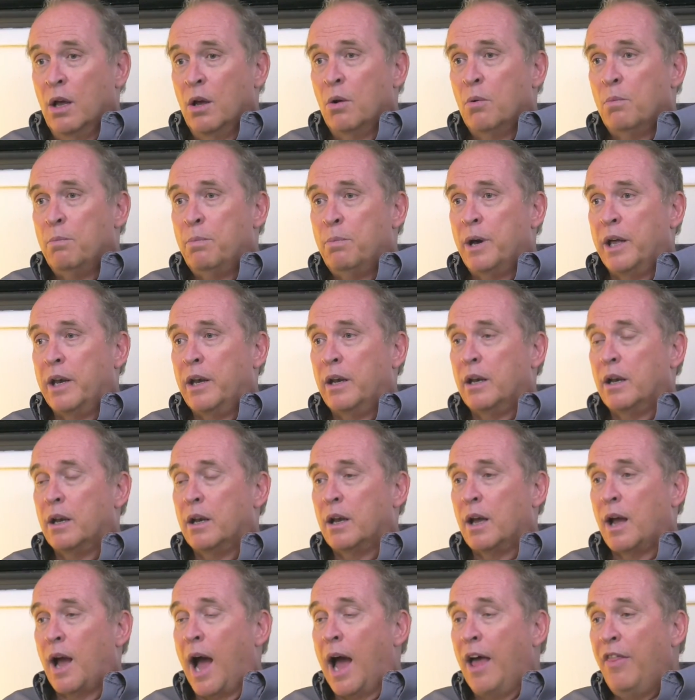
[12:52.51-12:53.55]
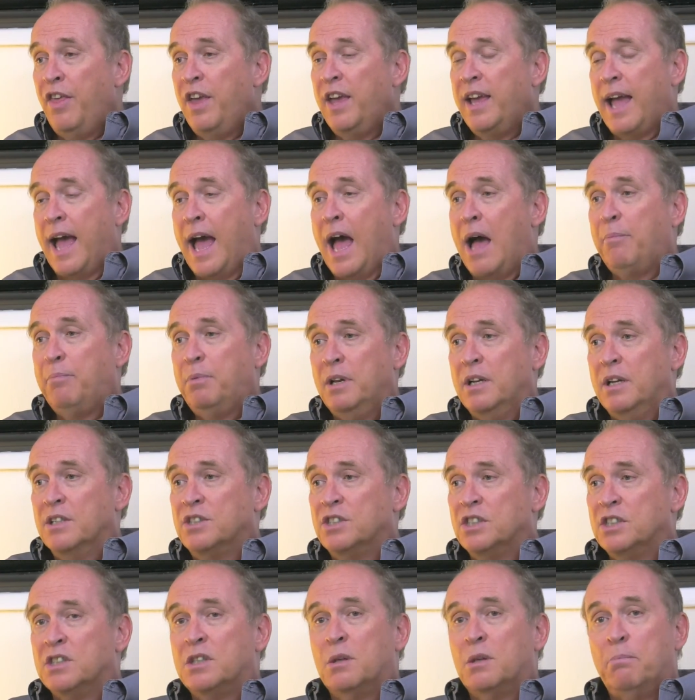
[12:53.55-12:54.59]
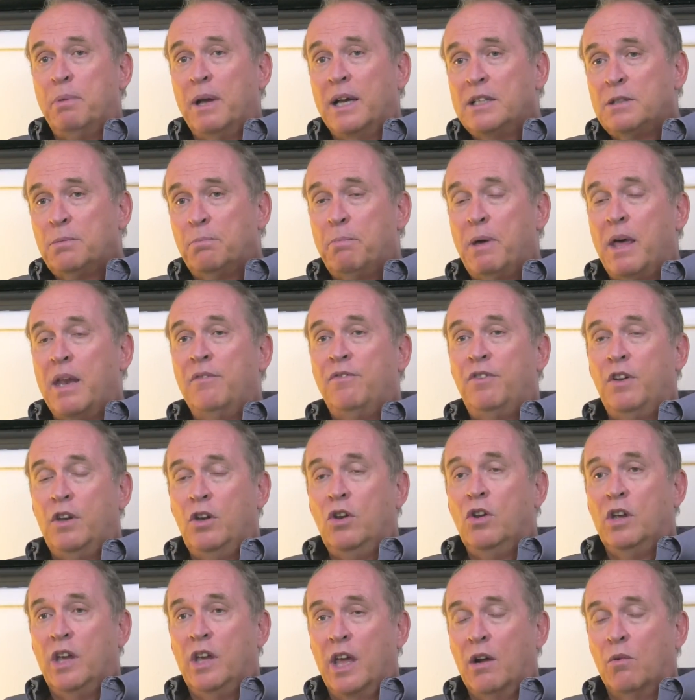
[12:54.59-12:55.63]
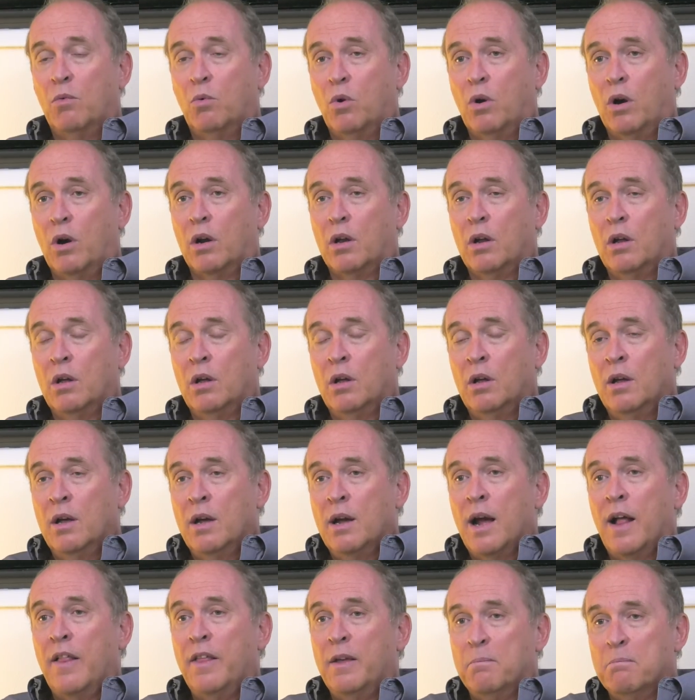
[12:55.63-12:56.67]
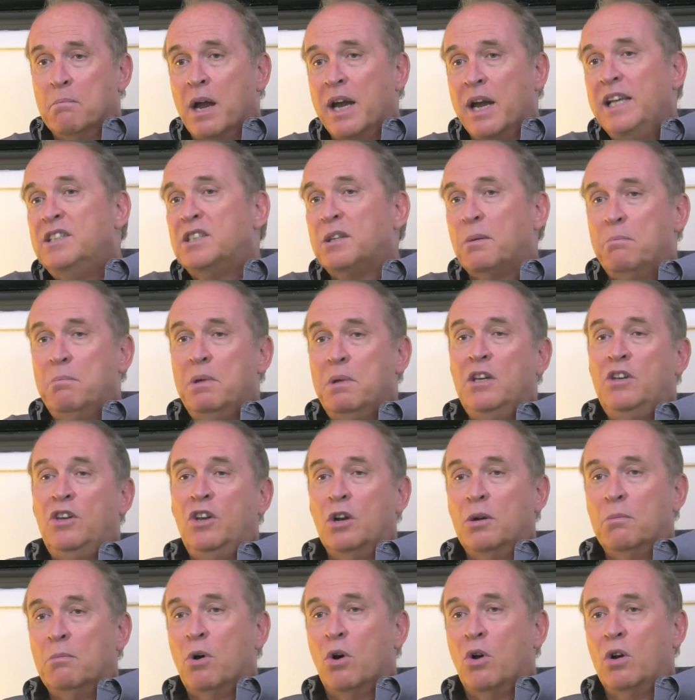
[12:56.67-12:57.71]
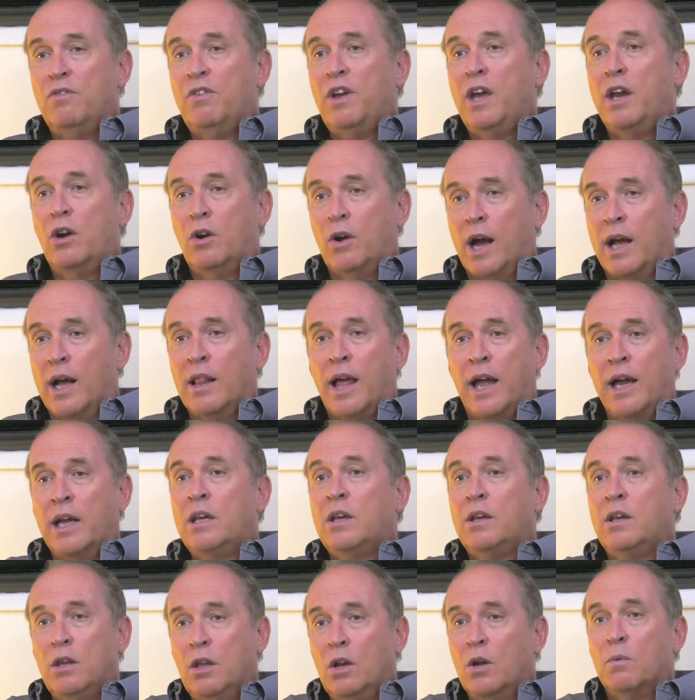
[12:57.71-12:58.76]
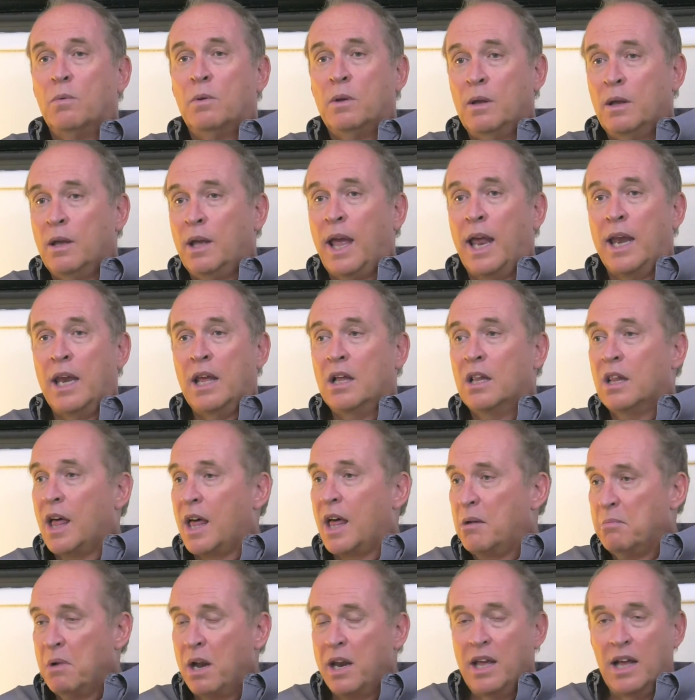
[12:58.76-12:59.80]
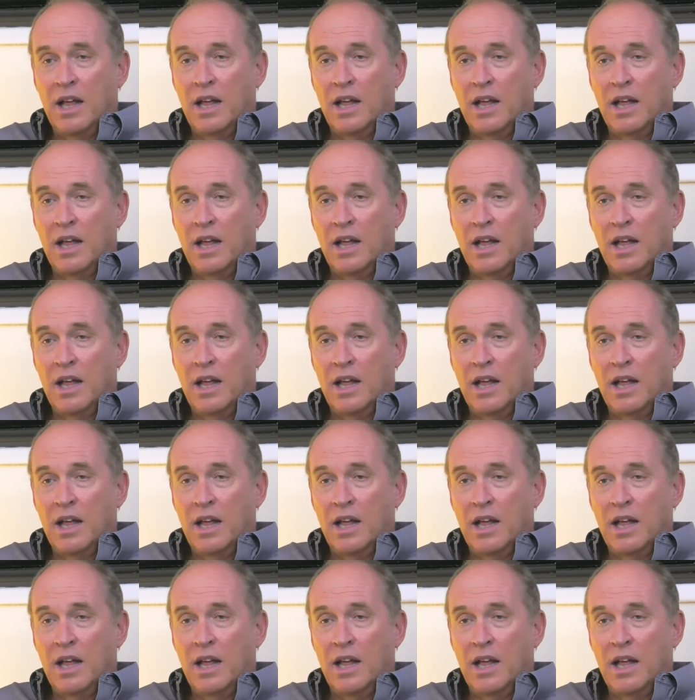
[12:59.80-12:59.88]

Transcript: But I think happiness is the best benefit you can get at work. I think money's a mid-tier motivator. I like, getting a lot of money.